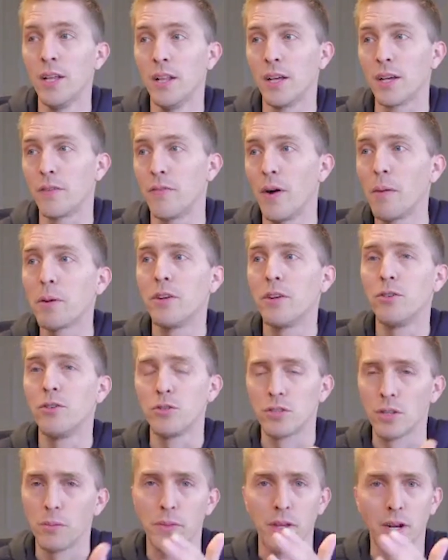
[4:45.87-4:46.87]
Like if I'm going to do
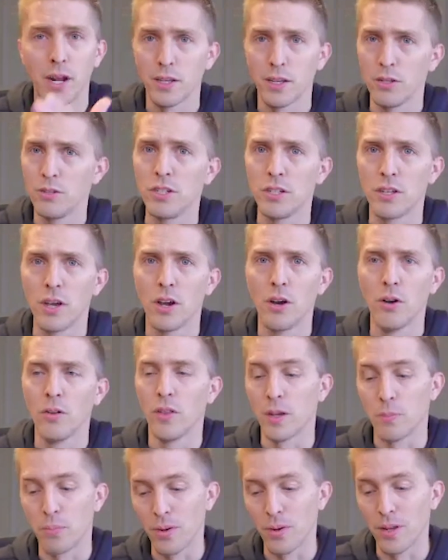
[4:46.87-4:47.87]
something, I usually go
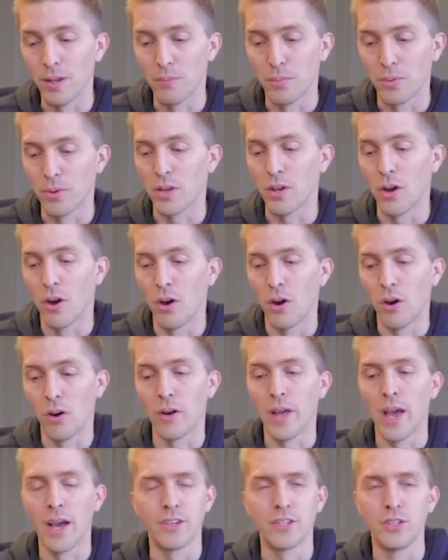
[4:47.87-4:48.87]
like pretty
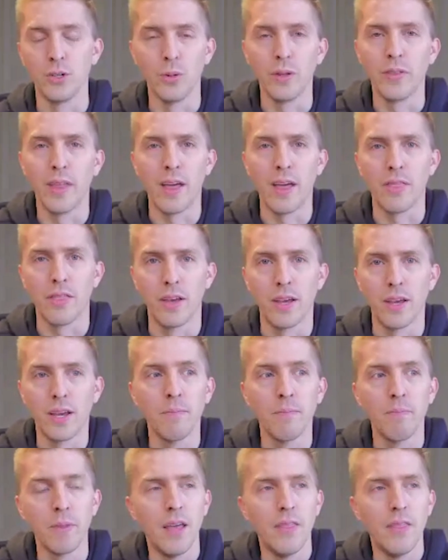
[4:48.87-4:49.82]
hard at doing that thing.